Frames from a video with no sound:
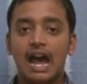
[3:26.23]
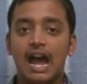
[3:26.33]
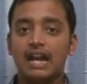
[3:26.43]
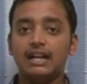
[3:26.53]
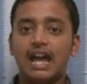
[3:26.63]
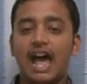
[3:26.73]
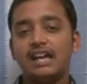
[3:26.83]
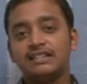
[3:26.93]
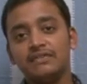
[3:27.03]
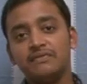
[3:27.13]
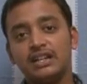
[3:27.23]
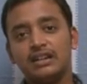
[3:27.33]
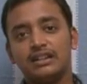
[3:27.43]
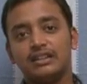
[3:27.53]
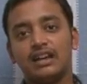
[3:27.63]
And as and
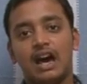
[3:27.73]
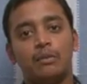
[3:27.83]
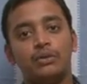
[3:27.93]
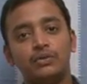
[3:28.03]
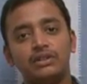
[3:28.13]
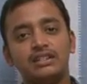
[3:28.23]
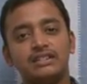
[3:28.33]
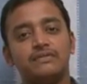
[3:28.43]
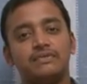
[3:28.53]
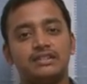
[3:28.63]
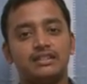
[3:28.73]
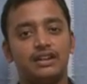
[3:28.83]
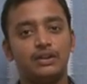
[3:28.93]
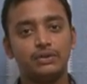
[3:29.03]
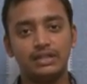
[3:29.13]
when the amount is invested
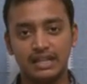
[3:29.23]
into the